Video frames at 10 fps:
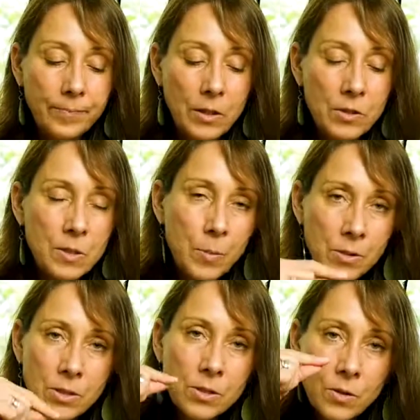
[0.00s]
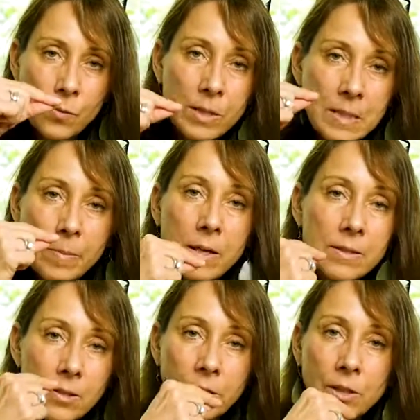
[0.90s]
You're supposed to do it with small
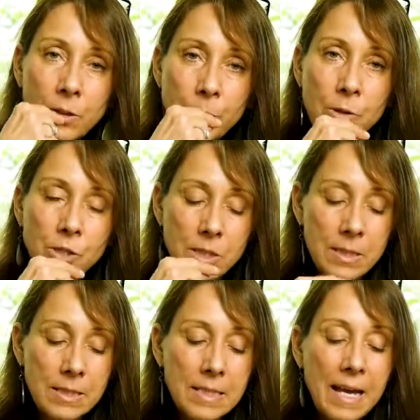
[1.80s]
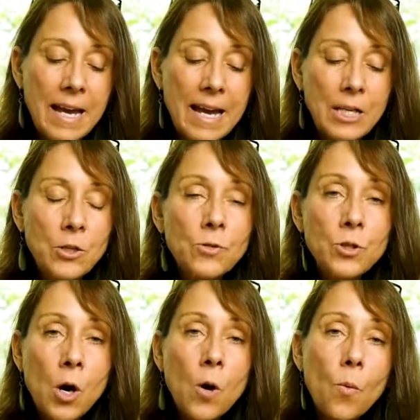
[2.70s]
circular motions. You
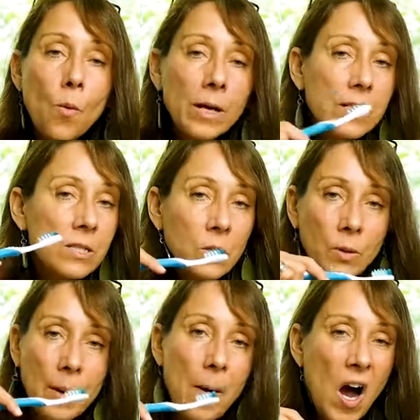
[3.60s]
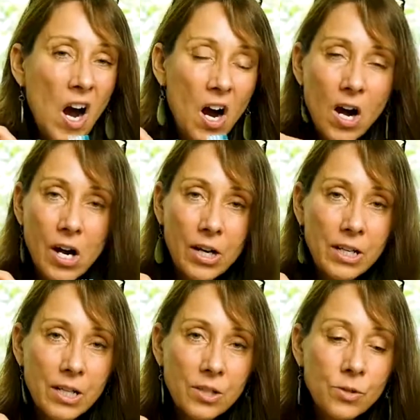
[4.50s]
don't want to scrub
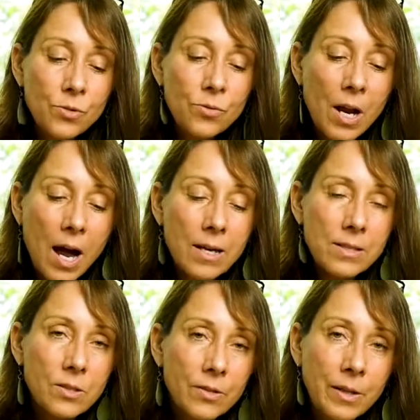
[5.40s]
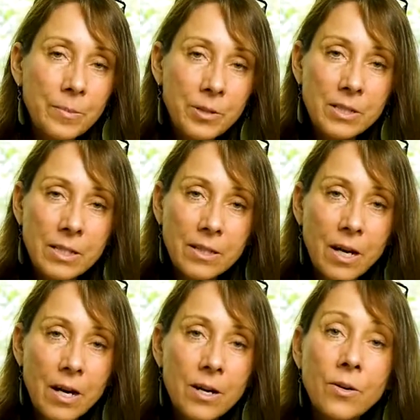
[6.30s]
hard. Do not scrub your teeth
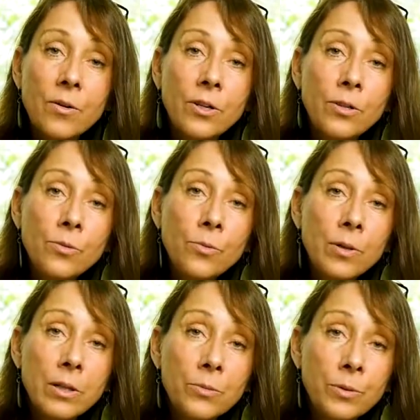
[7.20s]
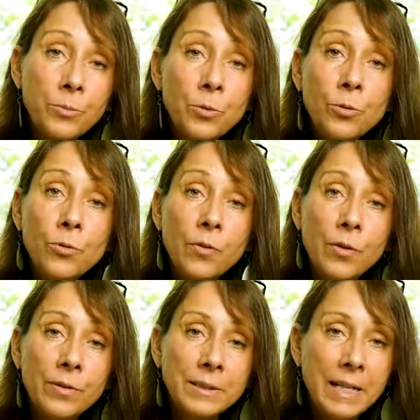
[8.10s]
hard, or you will remove
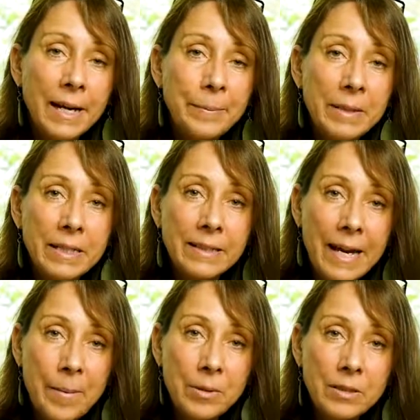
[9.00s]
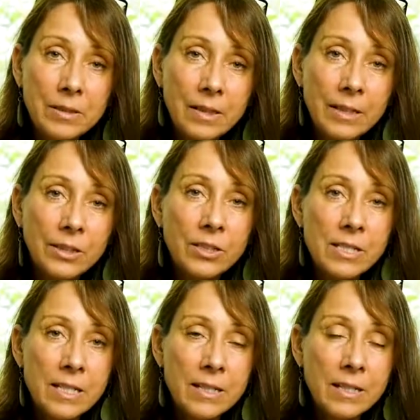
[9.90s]
over time the enamel on your
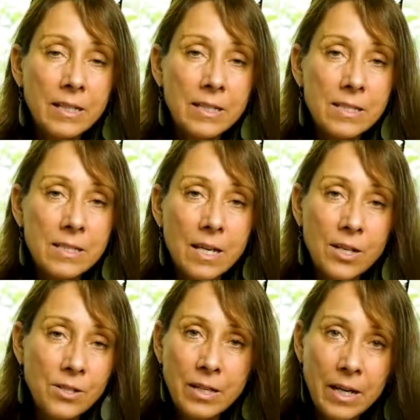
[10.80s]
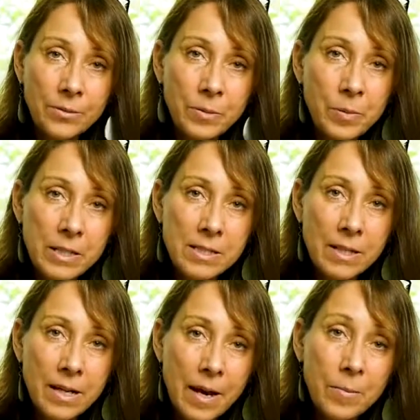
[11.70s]
teeth, and you can't replace
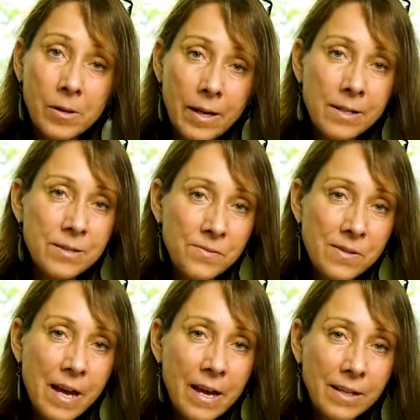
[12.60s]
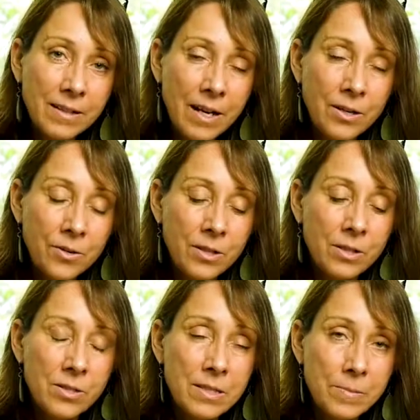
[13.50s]
the enamel as of yet. I know that
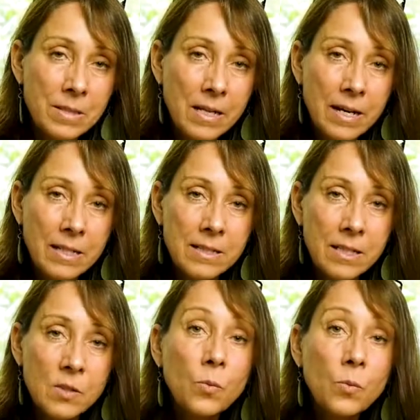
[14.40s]
there's some science that's